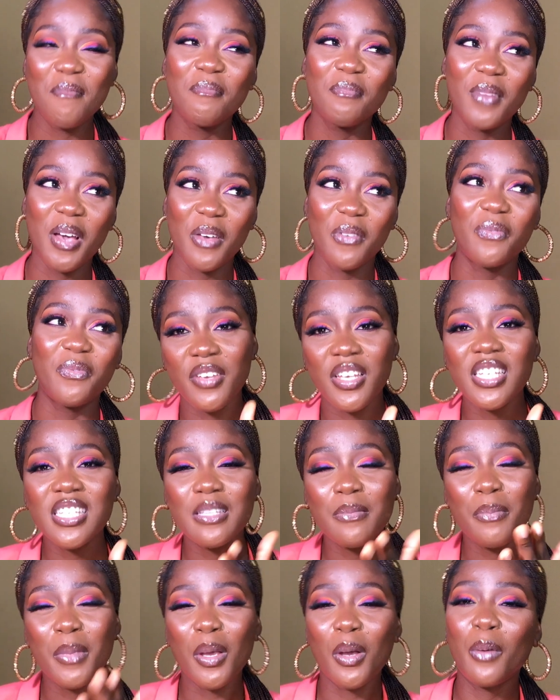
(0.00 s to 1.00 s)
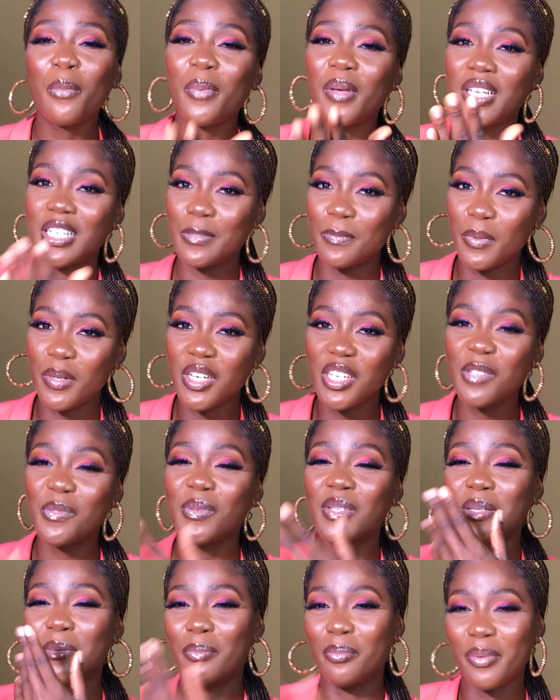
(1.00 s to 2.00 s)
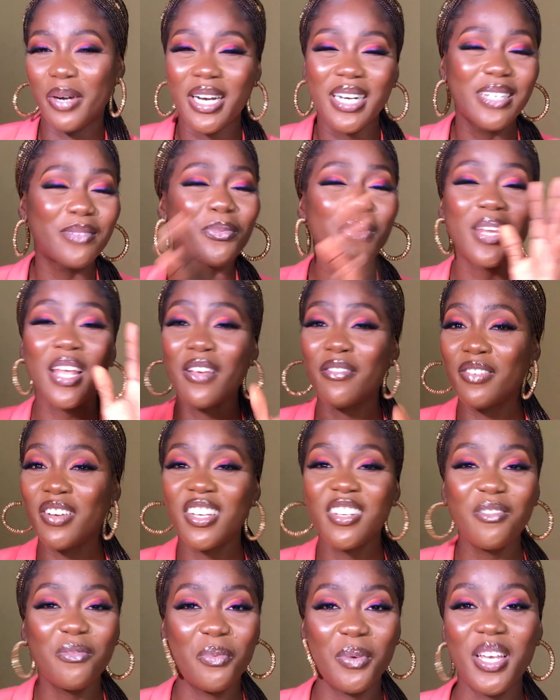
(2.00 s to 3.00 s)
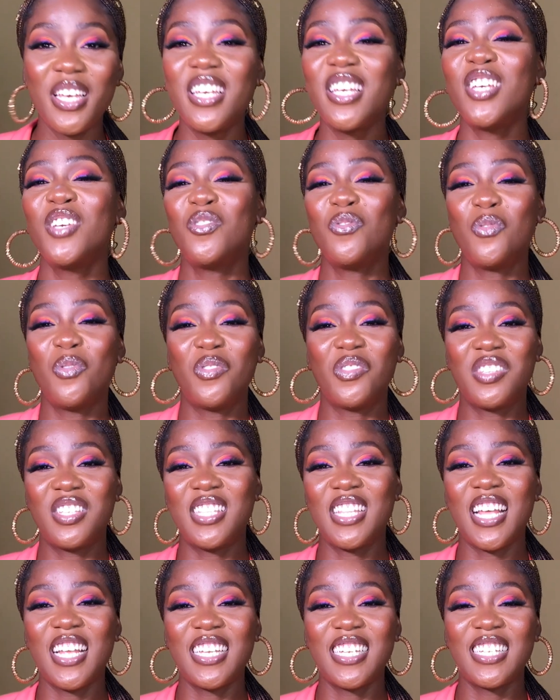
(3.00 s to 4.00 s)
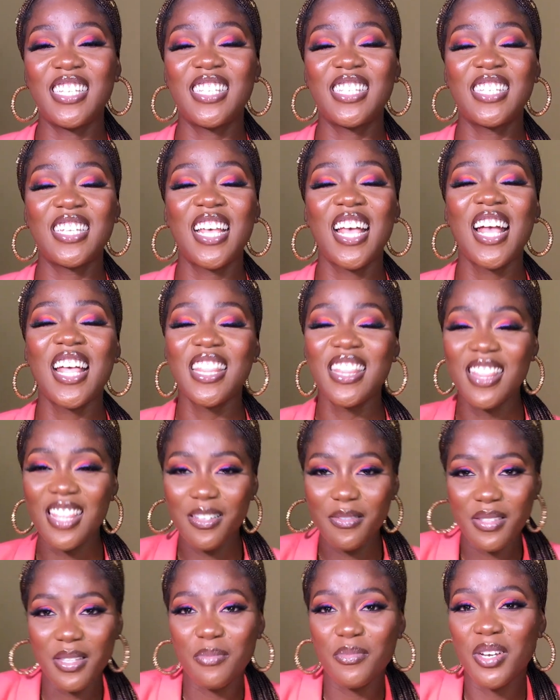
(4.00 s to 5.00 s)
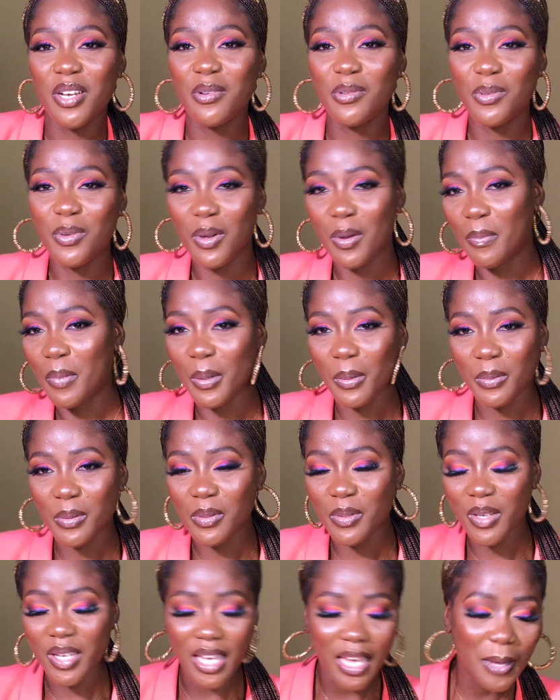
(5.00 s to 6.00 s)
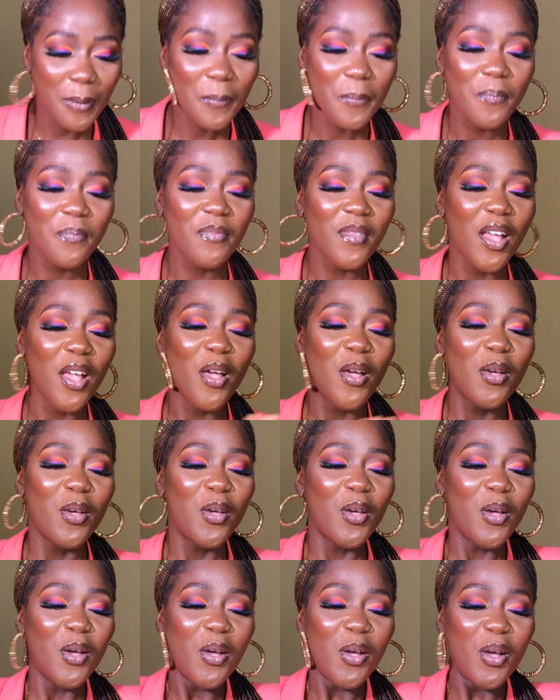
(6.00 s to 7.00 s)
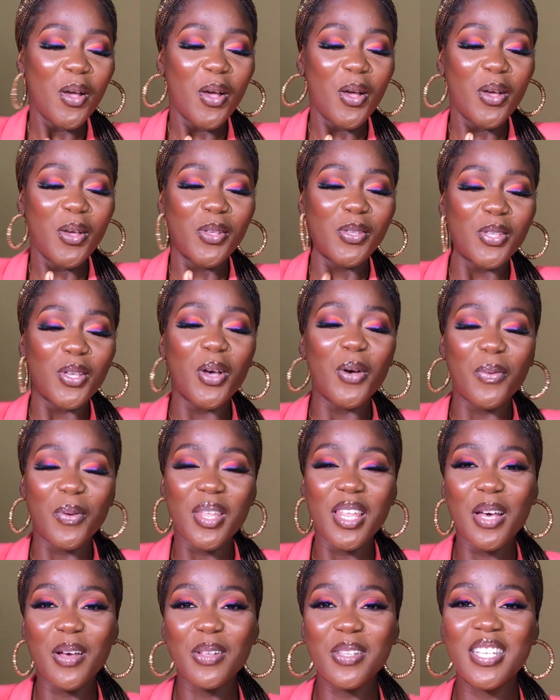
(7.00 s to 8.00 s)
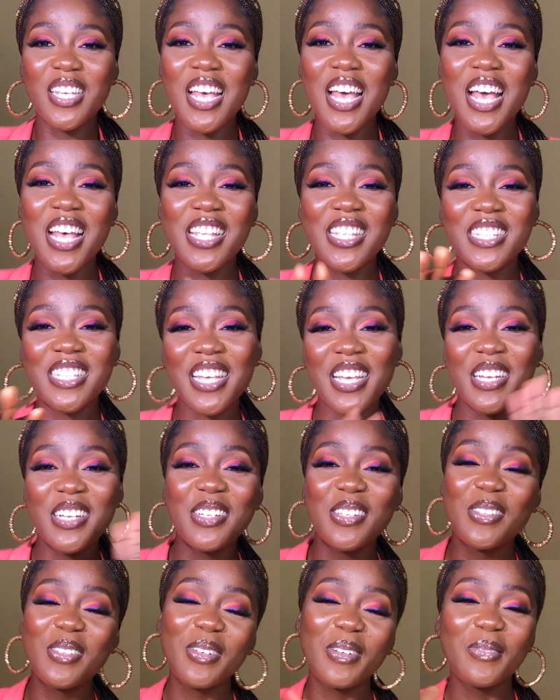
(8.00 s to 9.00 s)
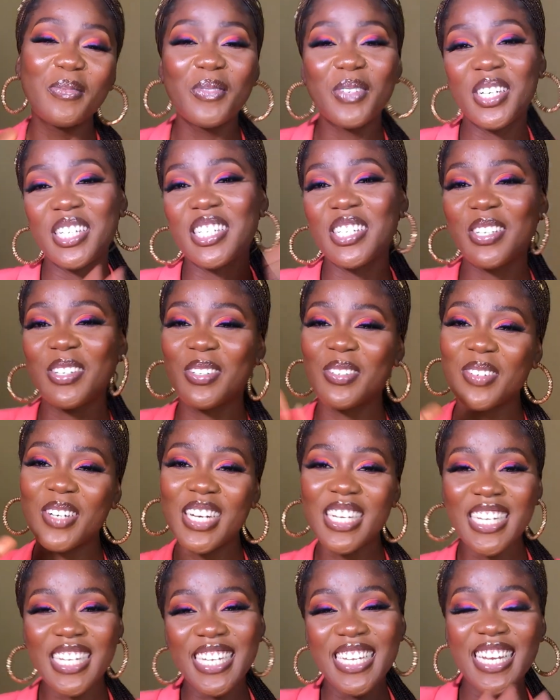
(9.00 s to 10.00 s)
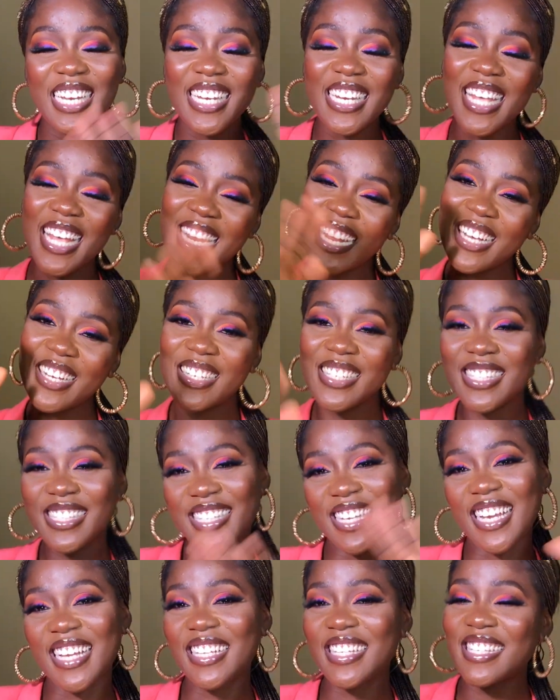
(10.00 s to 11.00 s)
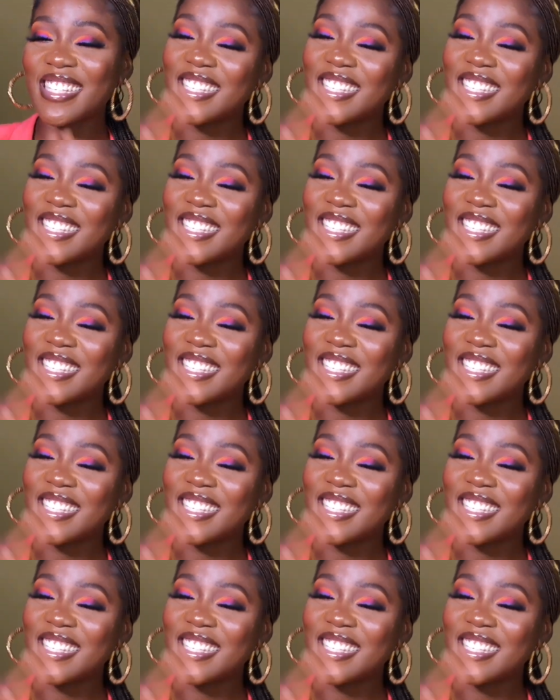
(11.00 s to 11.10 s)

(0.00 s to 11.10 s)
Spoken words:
my first makeup experience with a bride, whatever way you understand it. That's what I'm trying to talk about, okay? So without saying so much already, let us get